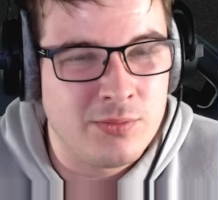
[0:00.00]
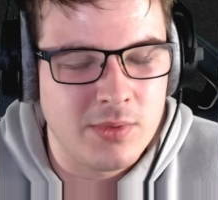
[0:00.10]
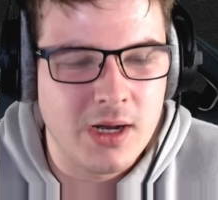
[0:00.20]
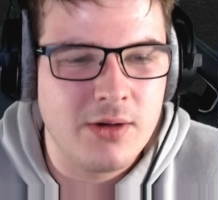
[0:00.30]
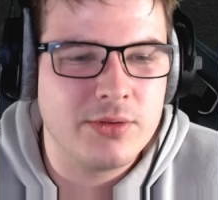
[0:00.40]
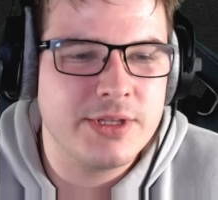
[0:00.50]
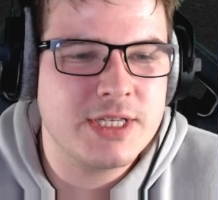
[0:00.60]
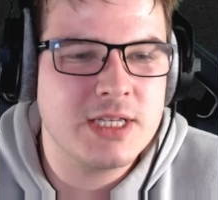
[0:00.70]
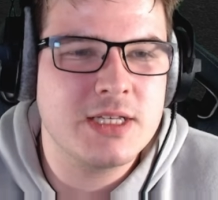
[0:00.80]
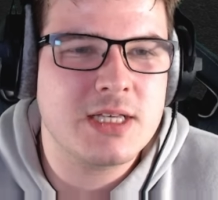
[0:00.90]
Well,
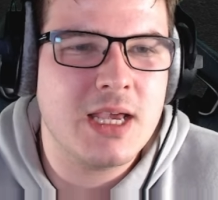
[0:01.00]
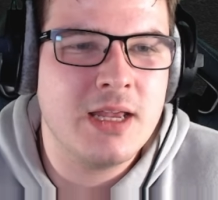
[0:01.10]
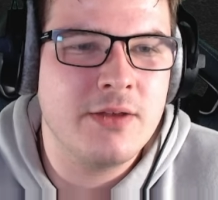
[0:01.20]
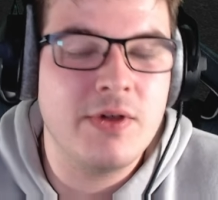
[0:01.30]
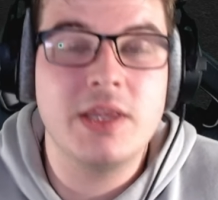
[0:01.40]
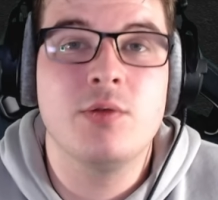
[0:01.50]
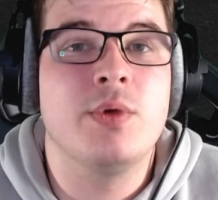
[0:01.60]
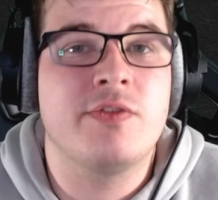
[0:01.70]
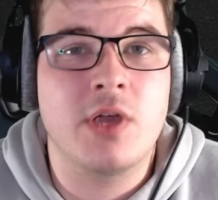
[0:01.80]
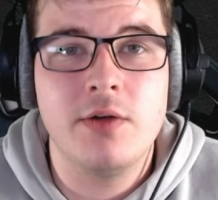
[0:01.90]
this is an event that
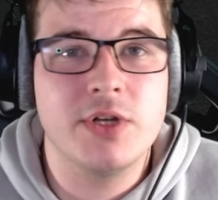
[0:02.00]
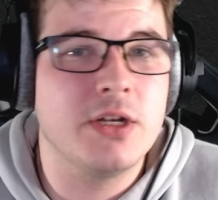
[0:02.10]
we've covered,